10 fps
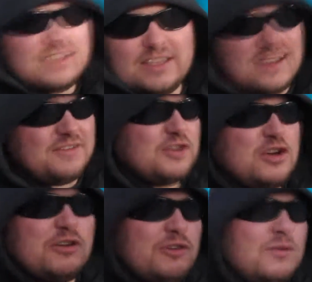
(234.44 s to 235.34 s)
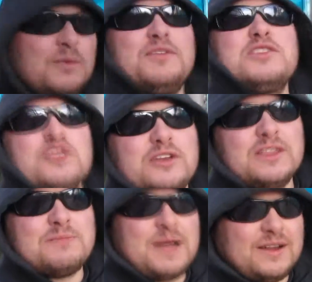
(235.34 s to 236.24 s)
can never go wrong with the sun
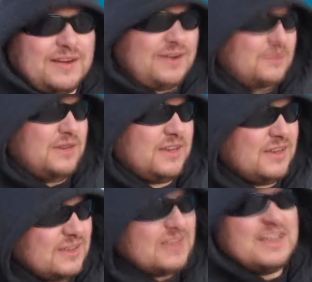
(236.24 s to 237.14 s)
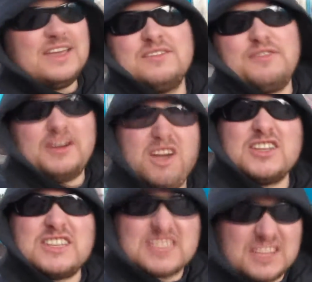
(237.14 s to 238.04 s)
in the background. It's very
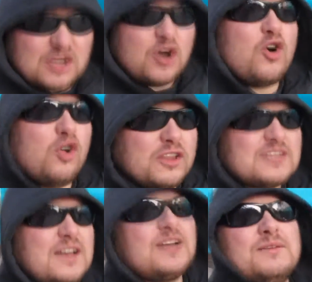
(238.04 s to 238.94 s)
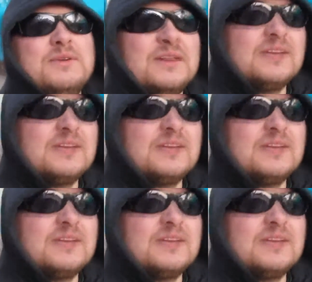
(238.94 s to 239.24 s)
artistic all the time.